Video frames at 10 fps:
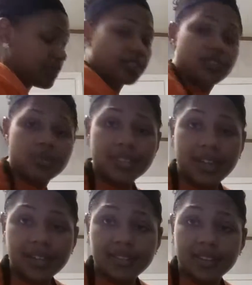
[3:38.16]
As soon as
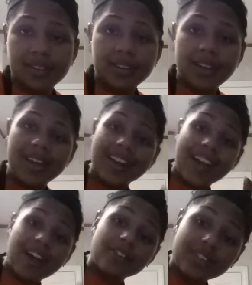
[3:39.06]
that's done,
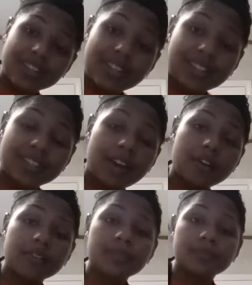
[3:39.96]
now you're going to take the
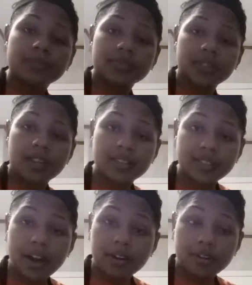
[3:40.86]
sour cream,
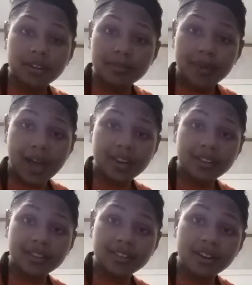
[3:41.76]
add
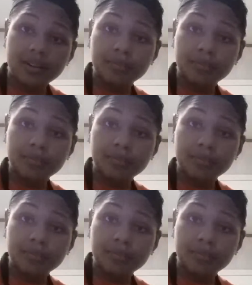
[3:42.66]
it in there,